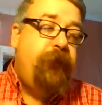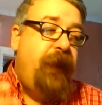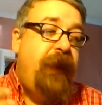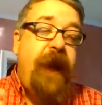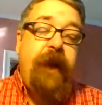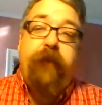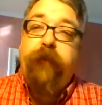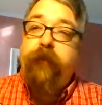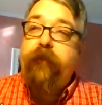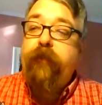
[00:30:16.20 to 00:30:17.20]
Again,
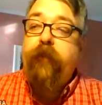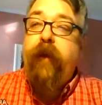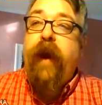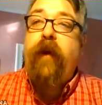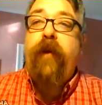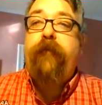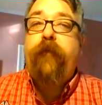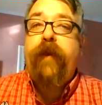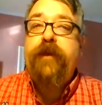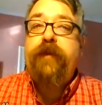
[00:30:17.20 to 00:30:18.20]
our
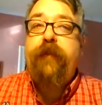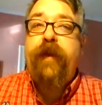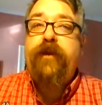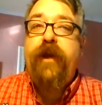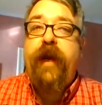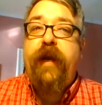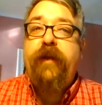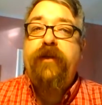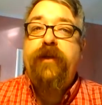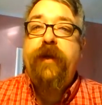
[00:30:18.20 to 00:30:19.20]
information may
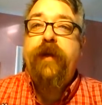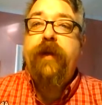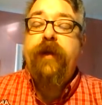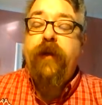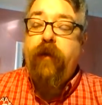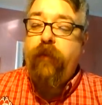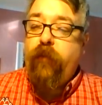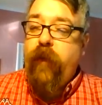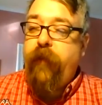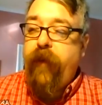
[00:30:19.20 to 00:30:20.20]
change.
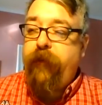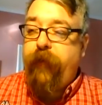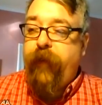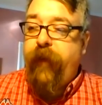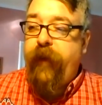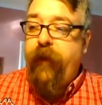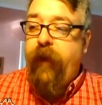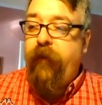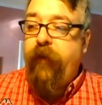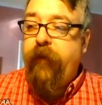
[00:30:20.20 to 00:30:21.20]
We may find
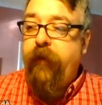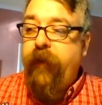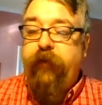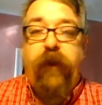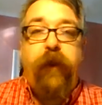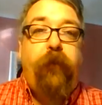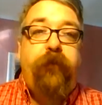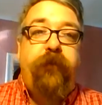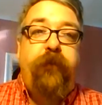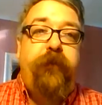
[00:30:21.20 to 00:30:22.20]
other
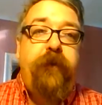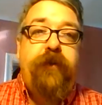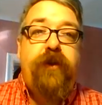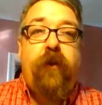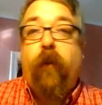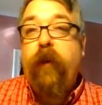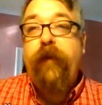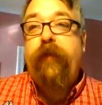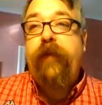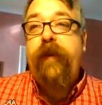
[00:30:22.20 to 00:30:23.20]
examples in the future or
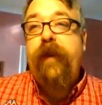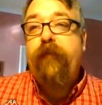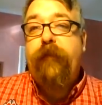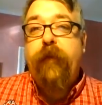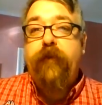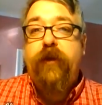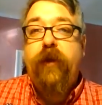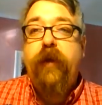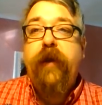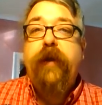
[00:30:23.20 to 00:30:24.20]
even the near
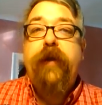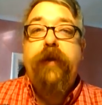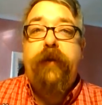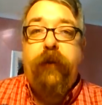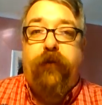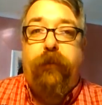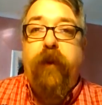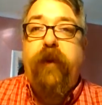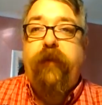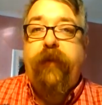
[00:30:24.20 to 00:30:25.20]
future
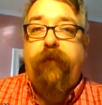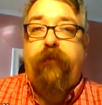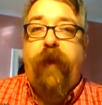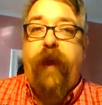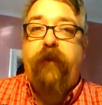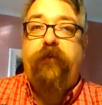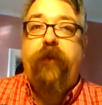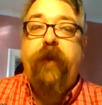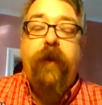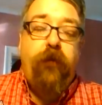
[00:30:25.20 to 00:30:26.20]
disputing these
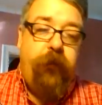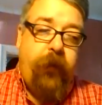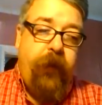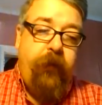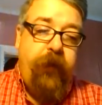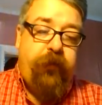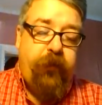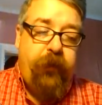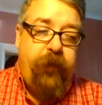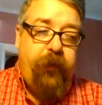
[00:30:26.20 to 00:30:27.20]
facts. Very
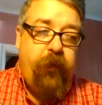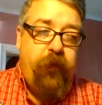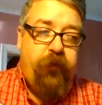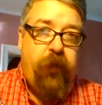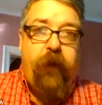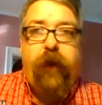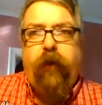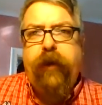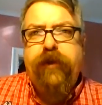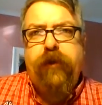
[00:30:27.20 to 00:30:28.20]
recently, there was an
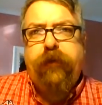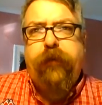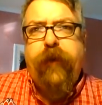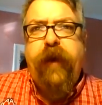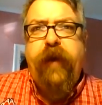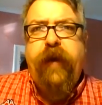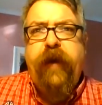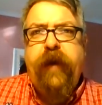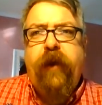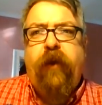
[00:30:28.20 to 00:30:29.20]
archaeological find
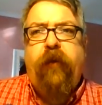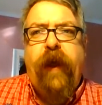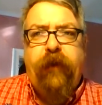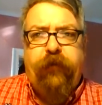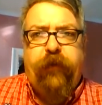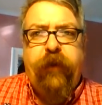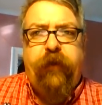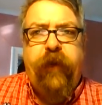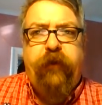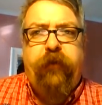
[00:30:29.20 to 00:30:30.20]
in Alaska,
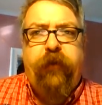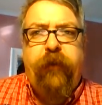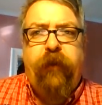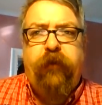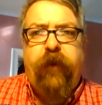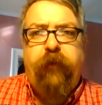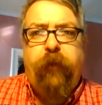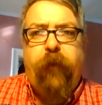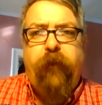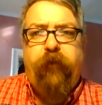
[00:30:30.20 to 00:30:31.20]
thanks to the melting of the
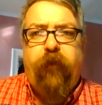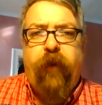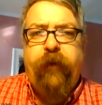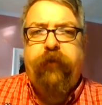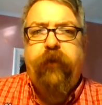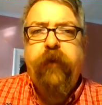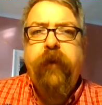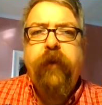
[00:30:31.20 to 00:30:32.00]
permafrost,